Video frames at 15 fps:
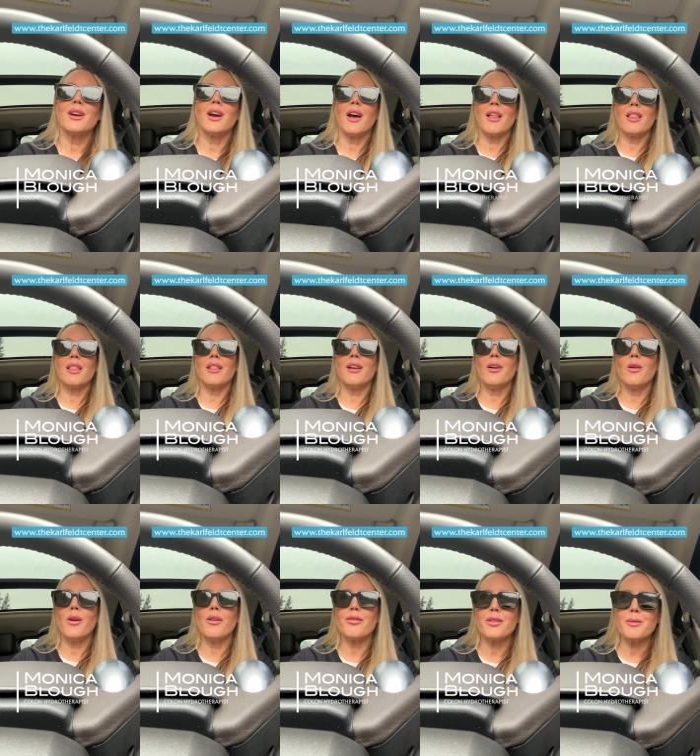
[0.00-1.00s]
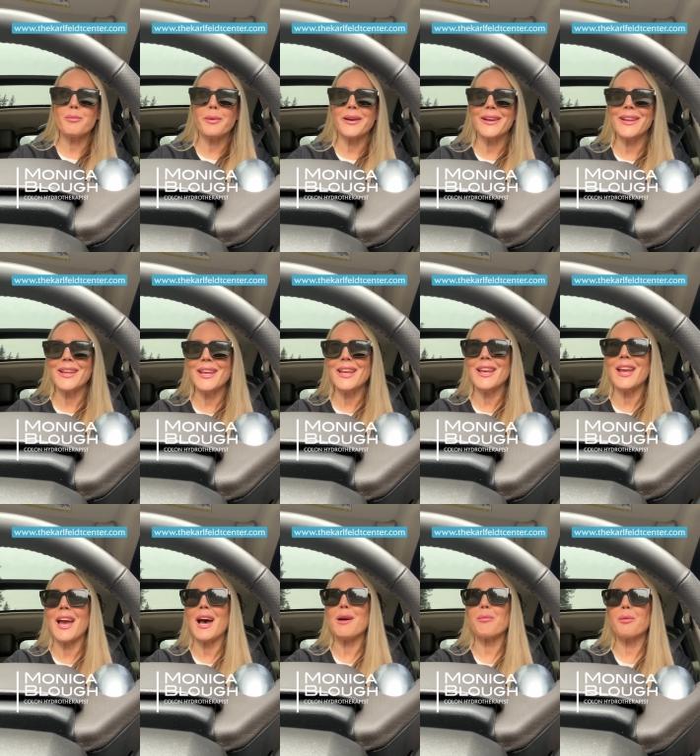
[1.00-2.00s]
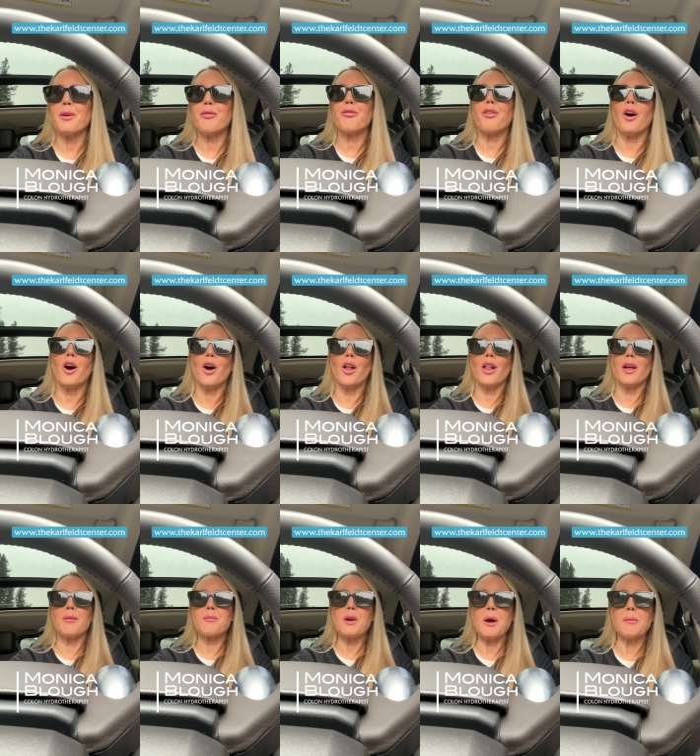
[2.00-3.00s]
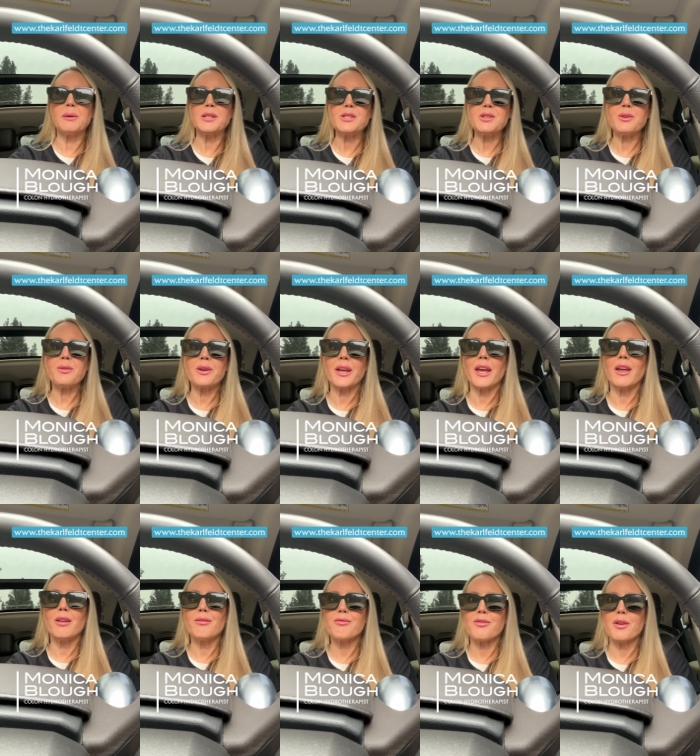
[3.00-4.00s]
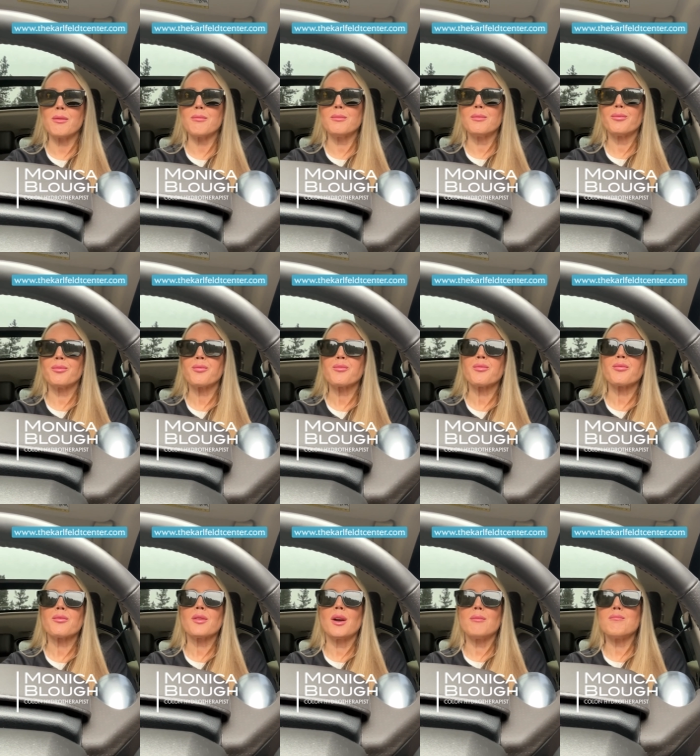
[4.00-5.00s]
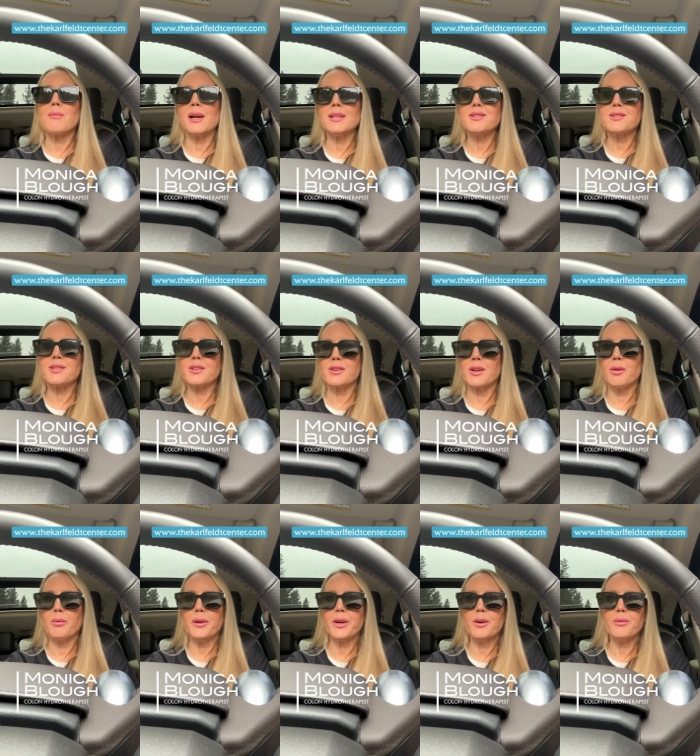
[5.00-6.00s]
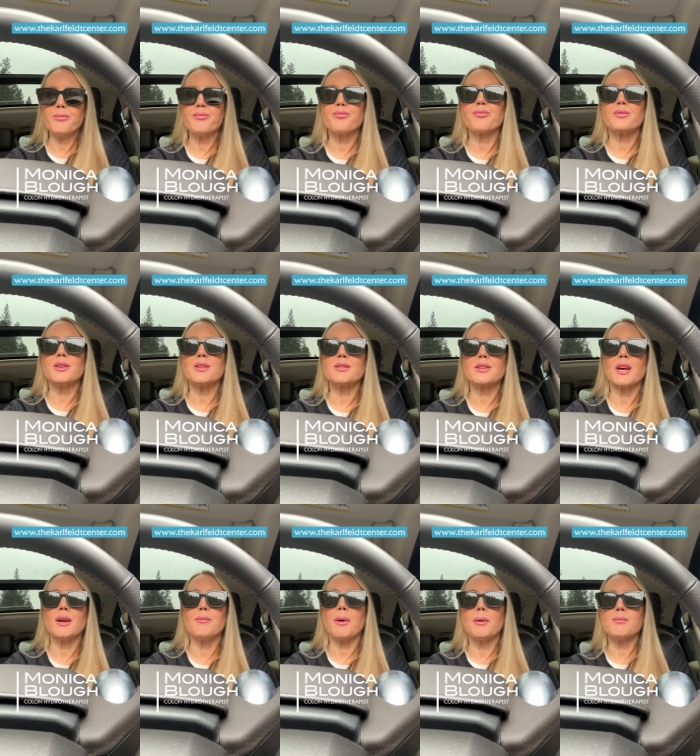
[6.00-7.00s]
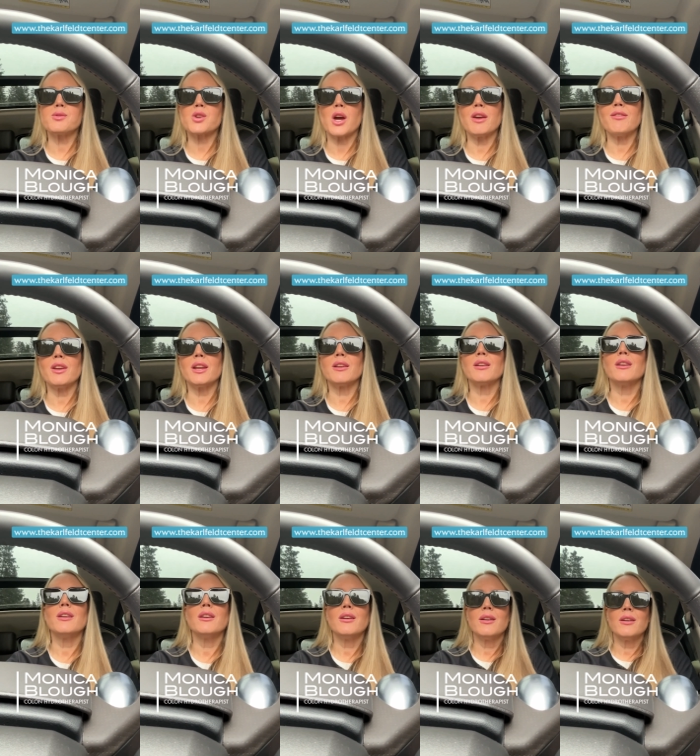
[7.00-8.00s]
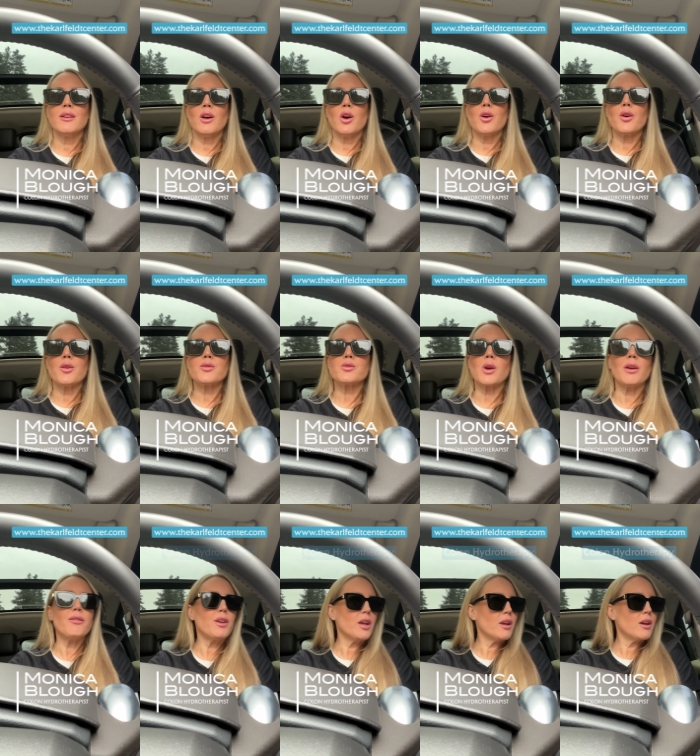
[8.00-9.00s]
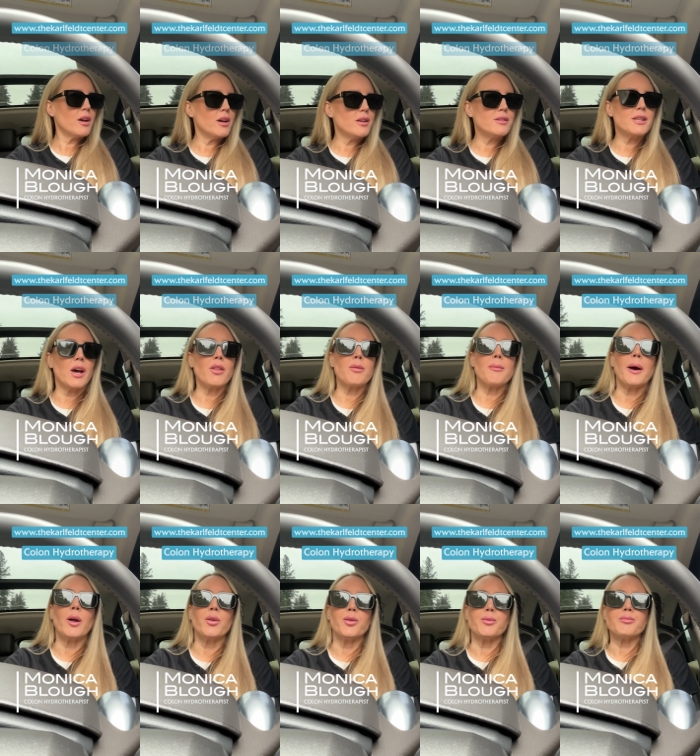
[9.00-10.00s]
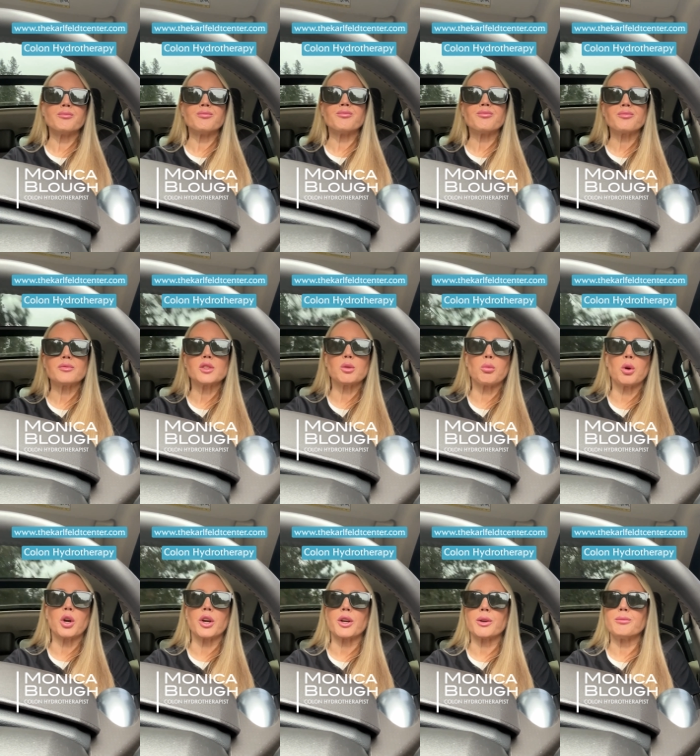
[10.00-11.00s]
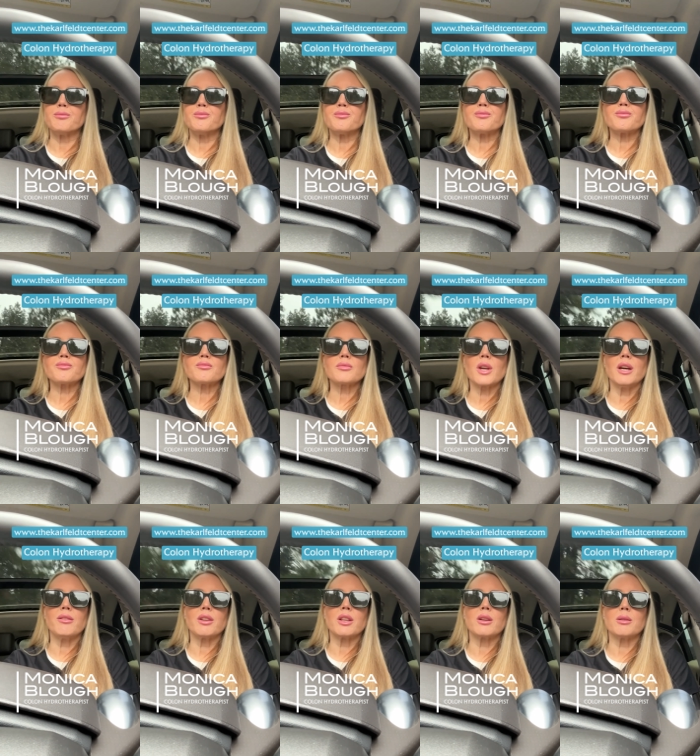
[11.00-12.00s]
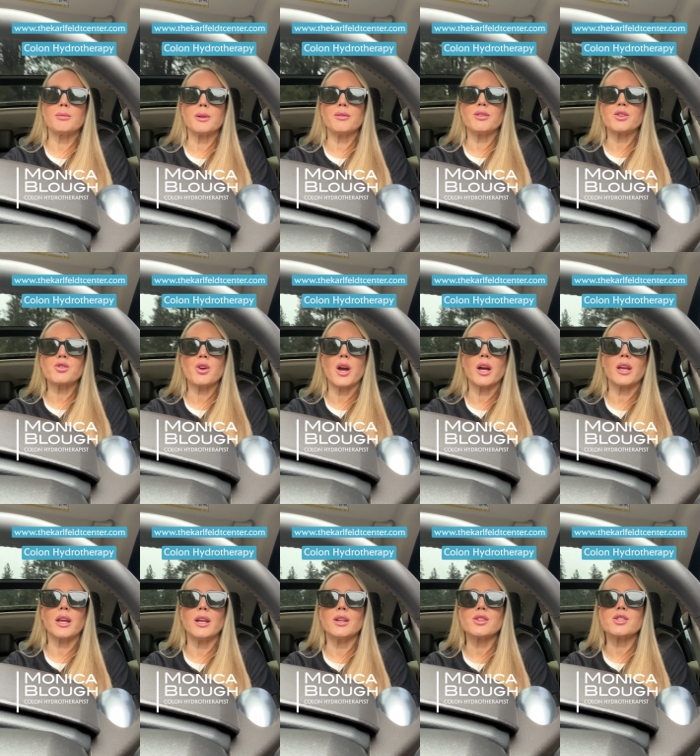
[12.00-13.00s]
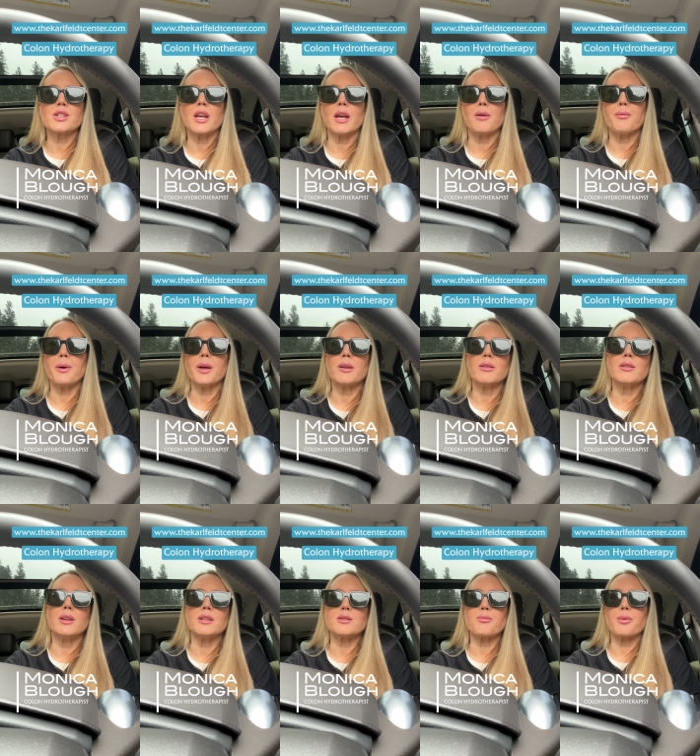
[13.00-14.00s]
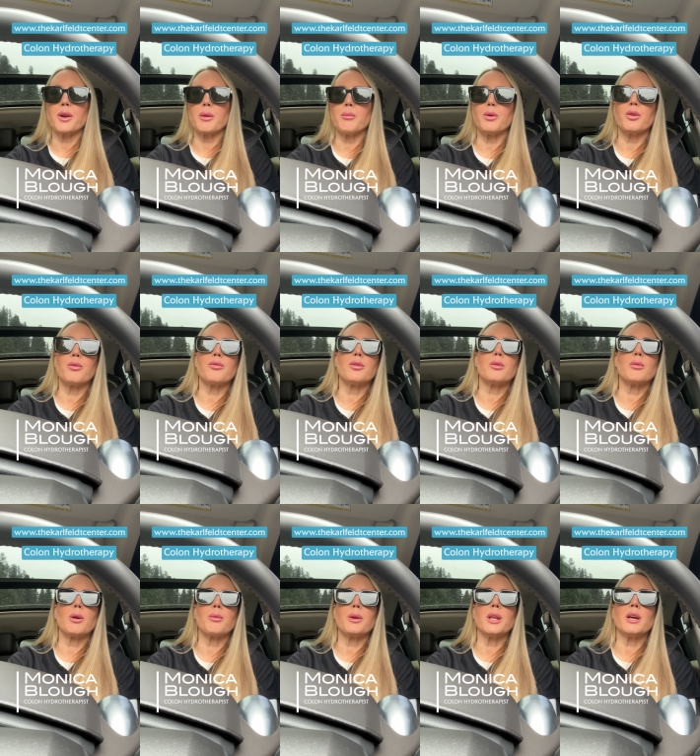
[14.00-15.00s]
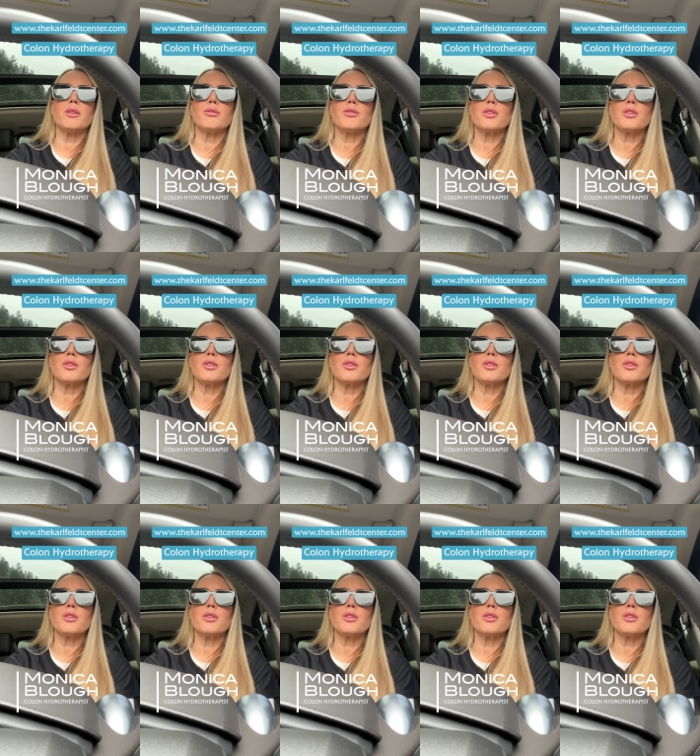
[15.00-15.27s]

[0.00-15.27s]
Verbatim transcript: Hello everybody, happy fall. I'm coming to you again from my steering wheel. This time I'm driving driving uh, down the mountain to work. I have a little bit of a track each day, but it's pretty beautiful where we live.